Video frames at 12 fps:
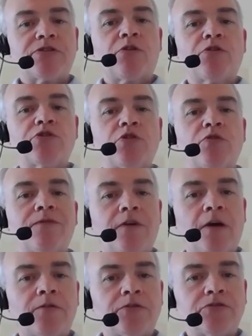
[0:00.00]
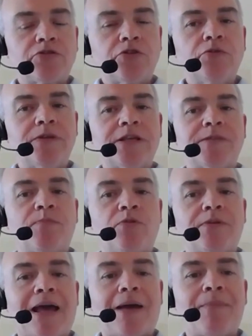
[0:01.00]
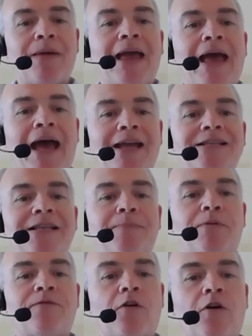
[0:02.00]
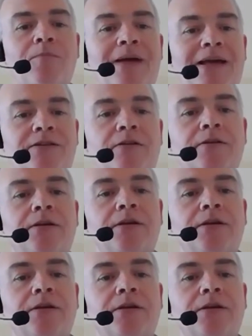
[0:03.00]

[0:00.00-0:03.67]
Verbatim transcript: those who've gone through this boot camp actually perform better.